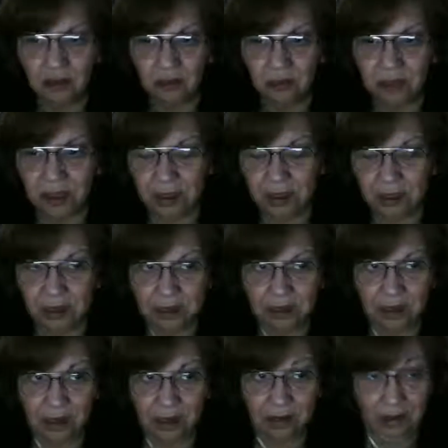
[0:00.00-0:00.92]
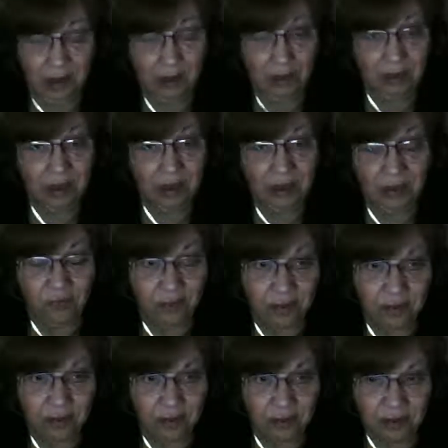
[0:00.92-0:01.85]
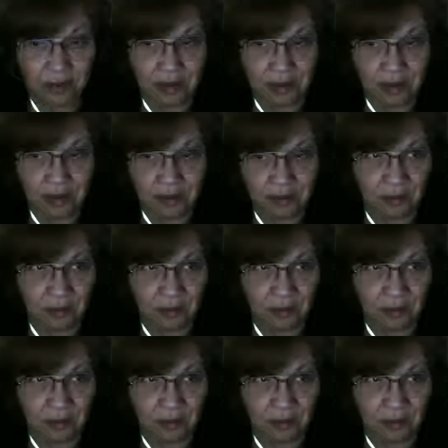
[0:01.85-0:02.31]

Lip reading: because I really feel like Dan has